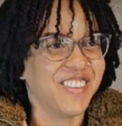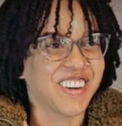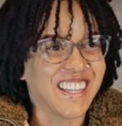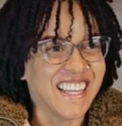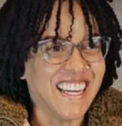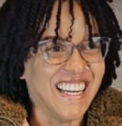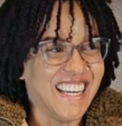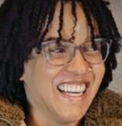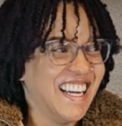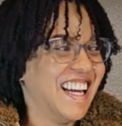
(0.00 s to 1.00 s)
Really?
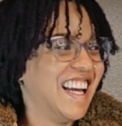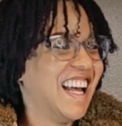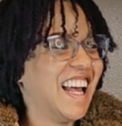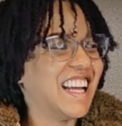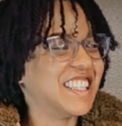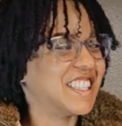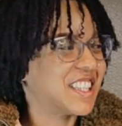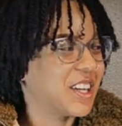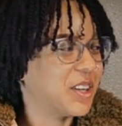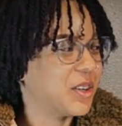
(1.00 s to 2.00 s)
And
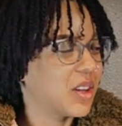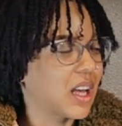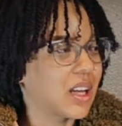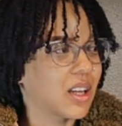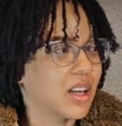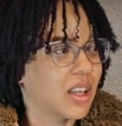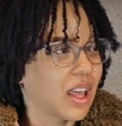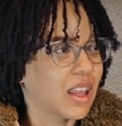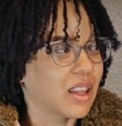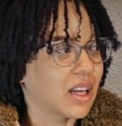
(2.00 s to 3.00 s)
so, like,
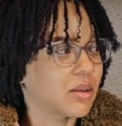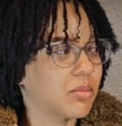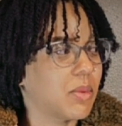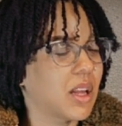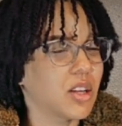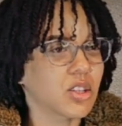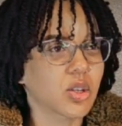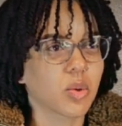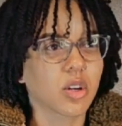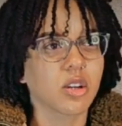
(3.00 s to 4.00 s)
again, like, making
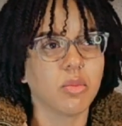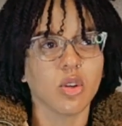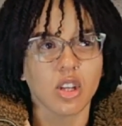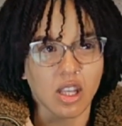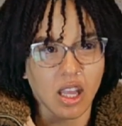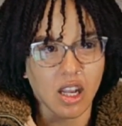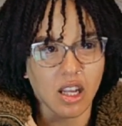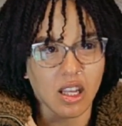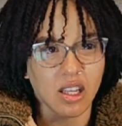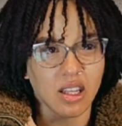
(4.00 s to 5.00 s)
sure we're
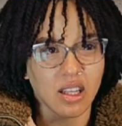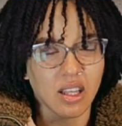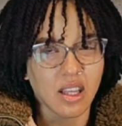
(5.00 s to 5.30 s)
communicating.